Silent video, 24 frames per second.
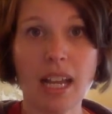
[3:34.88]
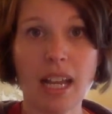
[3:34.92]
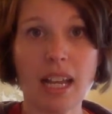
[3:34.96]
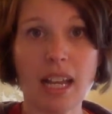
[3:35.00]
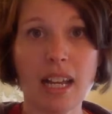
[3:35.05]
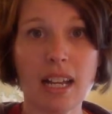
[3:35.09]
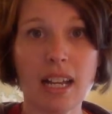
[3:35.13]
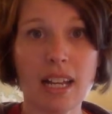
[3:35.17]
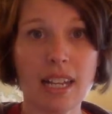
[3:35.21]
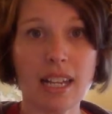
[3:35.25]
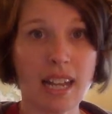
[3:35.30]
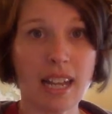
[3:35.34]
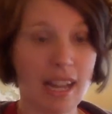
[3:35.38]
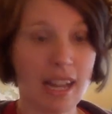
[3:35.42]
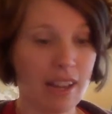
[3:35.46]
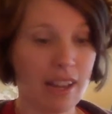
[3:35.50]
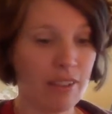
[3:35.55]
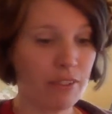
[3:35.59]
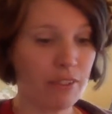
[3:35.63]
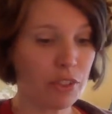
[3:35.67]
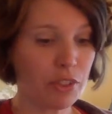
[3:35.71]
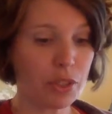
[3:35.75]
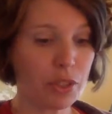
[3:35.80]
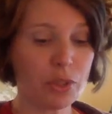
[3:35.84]
I
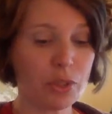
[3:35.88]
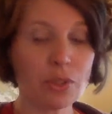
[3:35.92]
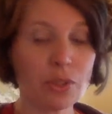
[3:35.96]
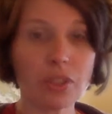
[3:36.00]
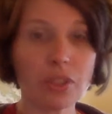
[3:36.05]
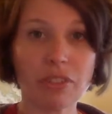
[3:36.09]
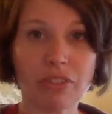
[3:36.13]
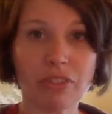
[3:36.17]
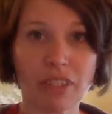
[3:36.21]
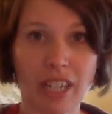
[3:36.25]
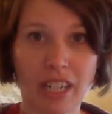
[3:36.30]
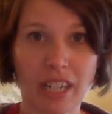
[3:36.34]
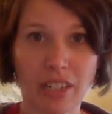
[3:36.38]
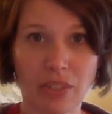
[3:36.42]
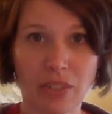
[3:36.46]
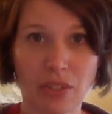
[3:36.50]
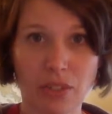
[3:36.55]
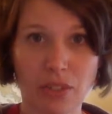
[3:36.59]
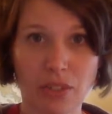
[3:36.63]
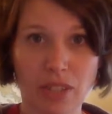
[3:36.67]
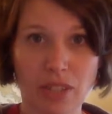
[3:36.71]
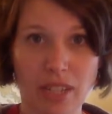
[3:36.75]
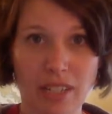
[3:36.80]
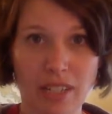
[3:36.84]
have two different
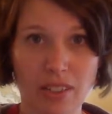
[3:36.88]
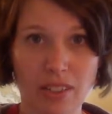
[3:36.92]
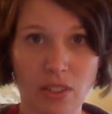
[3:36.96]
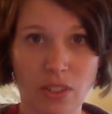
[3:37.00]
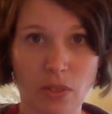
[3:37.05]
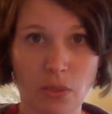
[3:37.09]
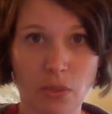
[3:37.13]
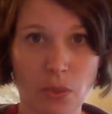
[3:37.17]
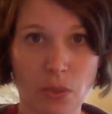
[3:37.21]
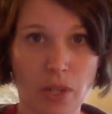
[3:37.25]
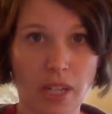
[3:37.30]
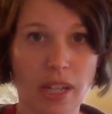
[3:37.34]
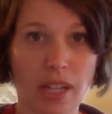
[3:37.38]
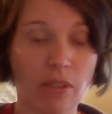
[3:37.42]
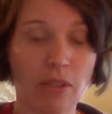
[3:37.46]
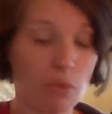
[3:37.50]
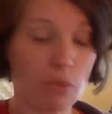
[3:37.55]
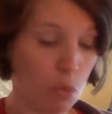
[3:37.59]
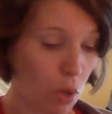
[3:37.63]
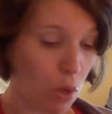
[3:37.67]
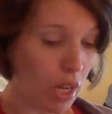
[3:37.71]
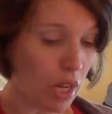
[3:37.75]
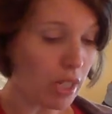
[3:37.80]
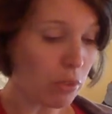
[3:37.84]
exercises for it. I
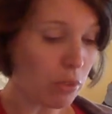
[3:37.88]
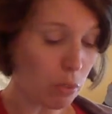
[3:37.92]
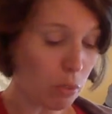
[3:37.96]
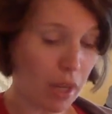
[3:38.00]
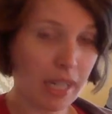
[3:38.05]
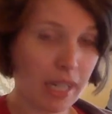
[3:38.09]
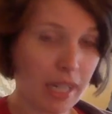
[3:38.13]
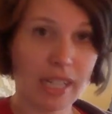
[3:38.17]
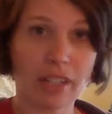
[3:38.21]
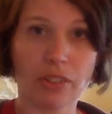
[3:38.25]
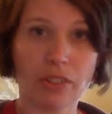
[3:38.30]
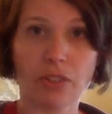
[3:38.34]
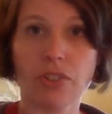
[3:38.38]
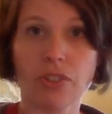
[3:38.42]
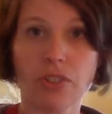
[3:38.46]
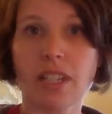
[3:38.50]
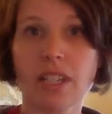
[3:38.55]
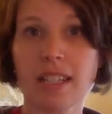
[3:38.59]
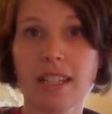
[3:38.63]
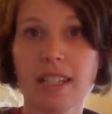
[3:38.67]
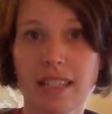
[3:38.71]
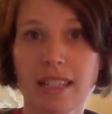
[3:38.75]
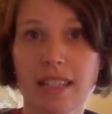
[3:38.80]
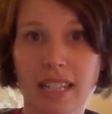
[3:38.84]
have one writing
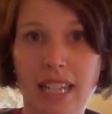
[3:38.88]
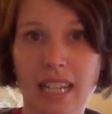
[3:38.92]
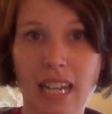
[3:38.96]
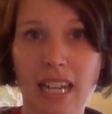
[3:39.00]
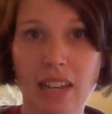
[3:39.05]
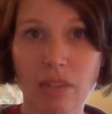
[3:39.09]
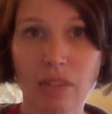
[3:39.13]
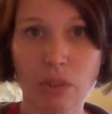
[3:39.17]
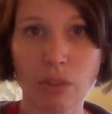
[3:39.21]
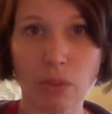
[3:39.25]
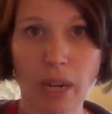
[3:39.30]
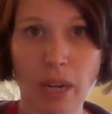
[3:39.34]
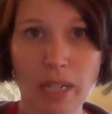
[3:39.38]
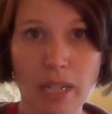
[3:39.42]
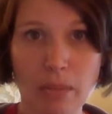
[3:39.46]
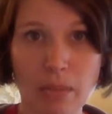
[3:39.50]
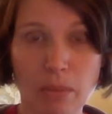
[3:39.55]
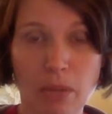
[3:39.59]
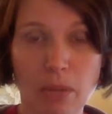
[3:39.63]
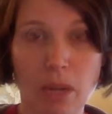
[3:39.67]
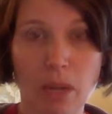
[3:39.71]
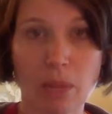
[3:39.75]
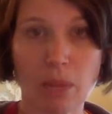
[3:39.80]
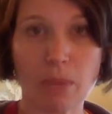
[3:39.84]
exercise and then I have your writing
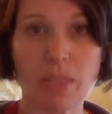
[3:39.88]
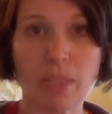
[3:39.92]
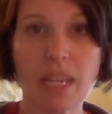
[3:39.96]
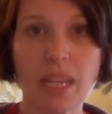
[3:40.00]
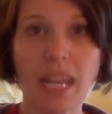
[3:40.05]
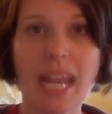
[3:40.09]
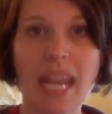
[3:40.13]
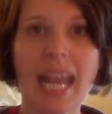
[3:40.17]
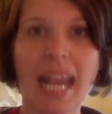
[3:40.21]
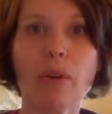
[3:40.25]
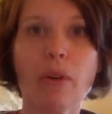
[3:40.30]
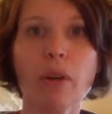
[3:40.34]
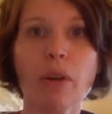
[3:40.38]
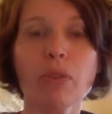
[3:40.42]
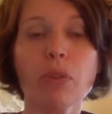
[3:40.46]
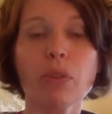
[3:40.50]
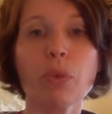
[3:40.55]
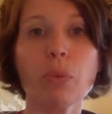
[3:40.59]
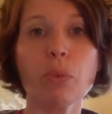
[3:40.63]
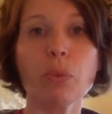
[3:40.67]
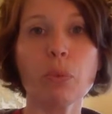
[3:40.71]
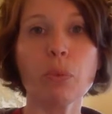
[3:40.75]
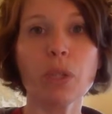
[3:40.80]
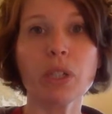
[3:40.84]
prompt.
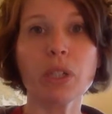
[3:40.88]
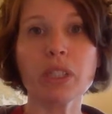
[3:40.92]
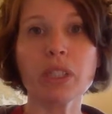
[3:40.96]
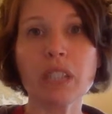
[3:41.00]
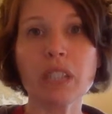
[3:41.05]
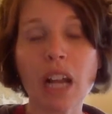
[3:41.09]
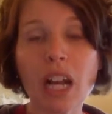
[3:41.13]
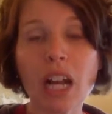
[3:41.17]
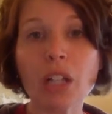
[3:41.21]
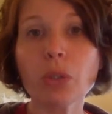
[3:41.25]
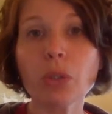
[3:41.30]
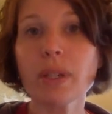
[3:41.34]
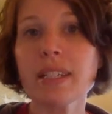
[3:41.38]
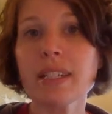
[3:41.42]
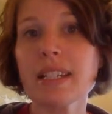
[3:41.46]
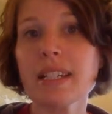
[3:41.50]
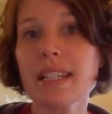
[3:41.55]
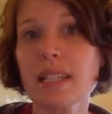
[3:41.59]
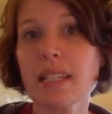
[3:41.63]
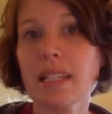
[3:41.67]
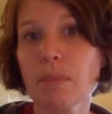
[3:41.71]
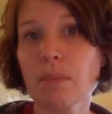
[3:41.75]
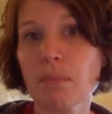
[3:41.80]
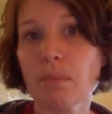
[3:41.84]
However, we're not going
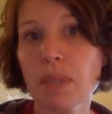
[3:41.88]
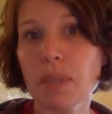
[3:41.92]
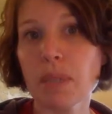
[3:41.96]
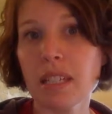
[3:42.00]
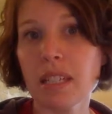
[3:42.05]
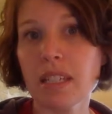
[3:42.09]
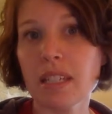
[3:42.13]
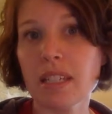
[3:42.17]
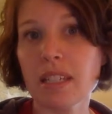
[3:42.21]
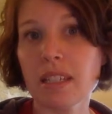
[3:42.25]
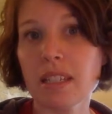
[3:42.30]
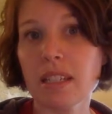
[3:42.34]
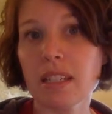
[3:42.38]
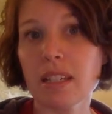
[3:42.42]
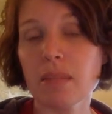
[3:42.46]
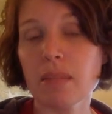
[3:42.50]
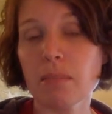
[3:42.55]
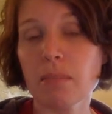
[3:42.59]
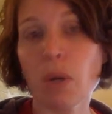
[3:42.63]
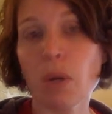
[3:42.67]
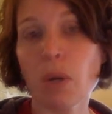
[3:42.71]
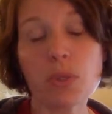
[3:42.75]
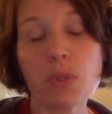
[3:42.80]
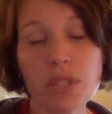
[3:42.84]
to be
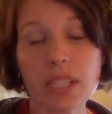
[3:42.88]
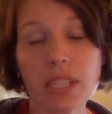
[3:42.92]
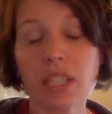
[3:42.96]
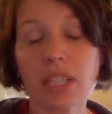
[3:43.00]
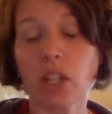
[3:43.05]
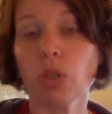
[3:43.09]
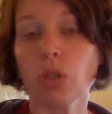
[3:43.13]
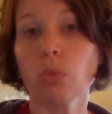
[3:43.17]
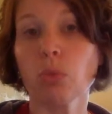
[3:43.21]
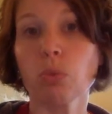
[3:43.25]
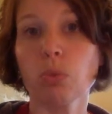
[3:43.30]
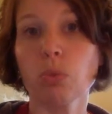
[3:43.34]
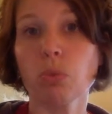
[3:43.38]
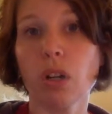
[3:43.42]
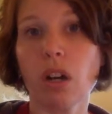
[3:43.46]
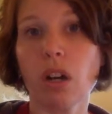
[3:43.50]
posting our